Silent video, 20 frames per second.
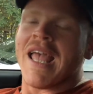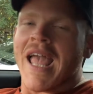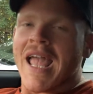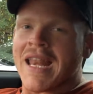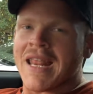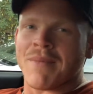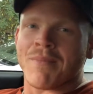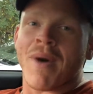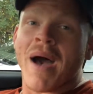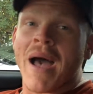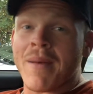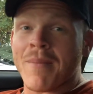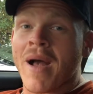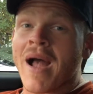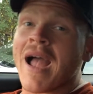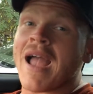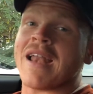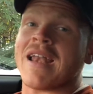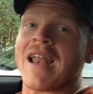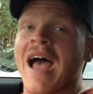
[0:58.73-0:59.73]
And in my
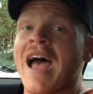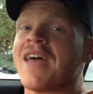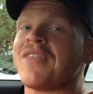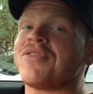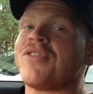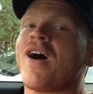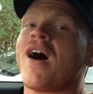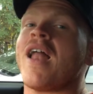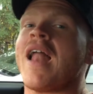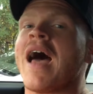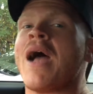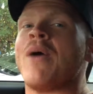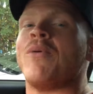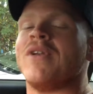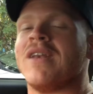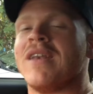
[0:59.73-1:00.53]
mind, I thought I would